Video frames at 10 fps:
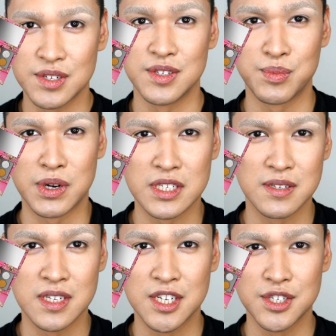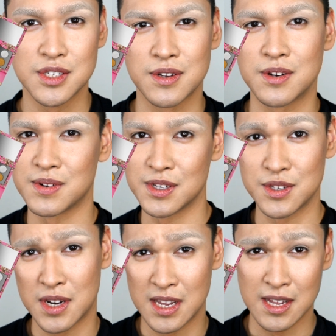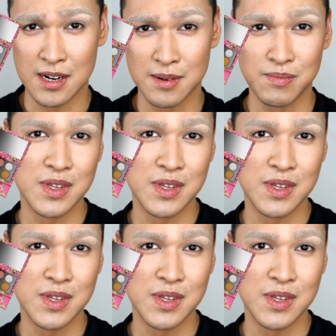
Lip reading: used bronze foundation, so I don't want to use it again,